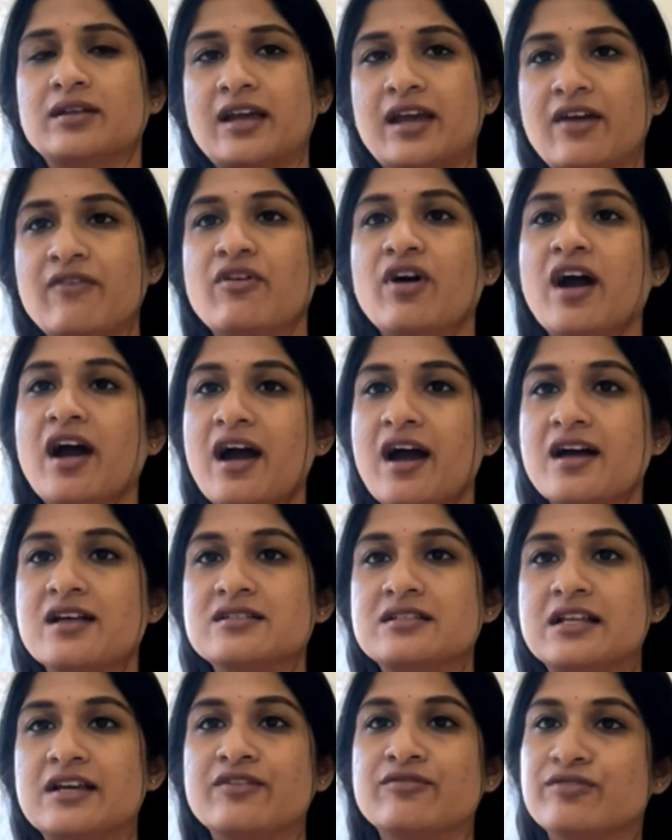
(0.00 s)
ever
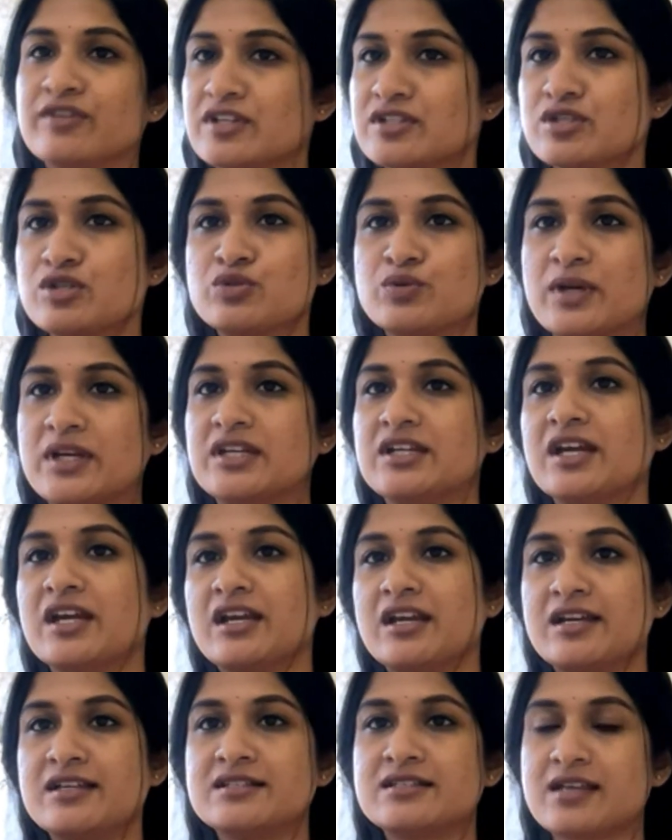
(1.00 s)
has like fixed
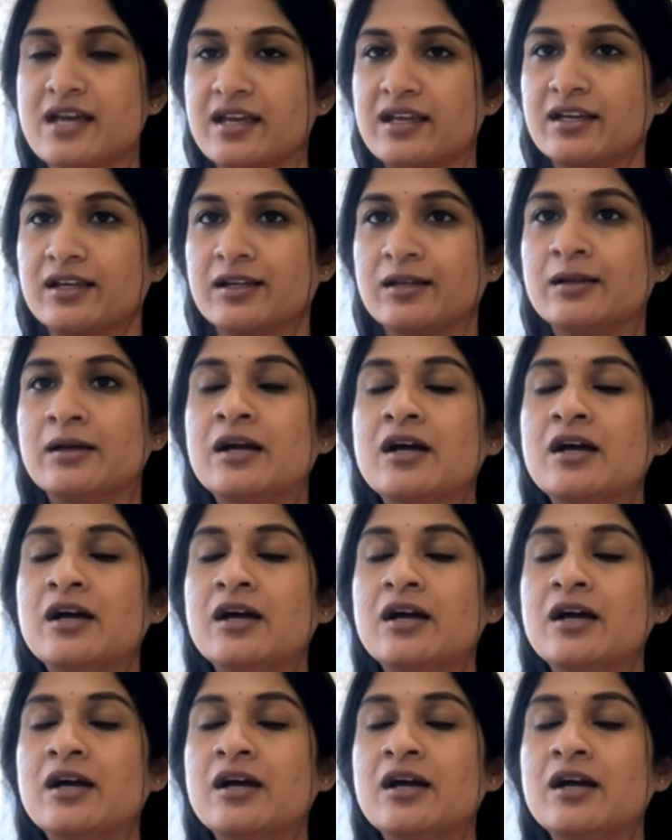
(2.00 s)
28 days cycle.